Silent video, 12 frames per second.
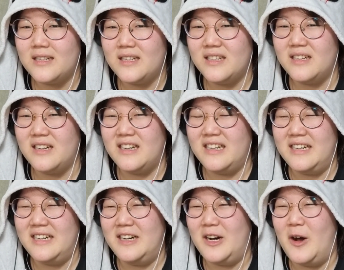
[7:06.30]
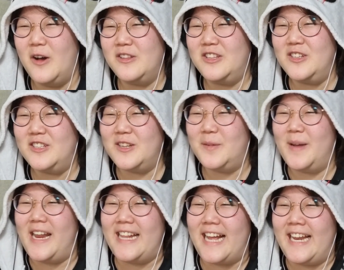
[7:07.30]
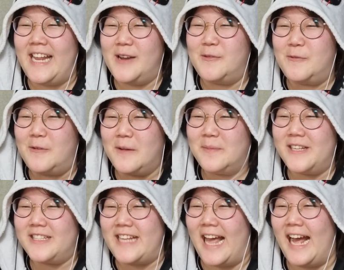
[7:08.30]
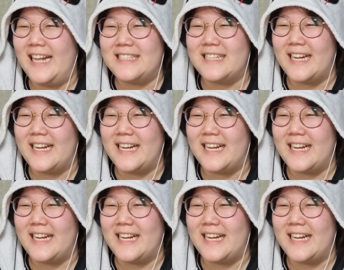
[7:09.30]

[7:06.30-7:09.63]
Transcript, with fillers: Uh, oh, dude, the way that he rubbed his hands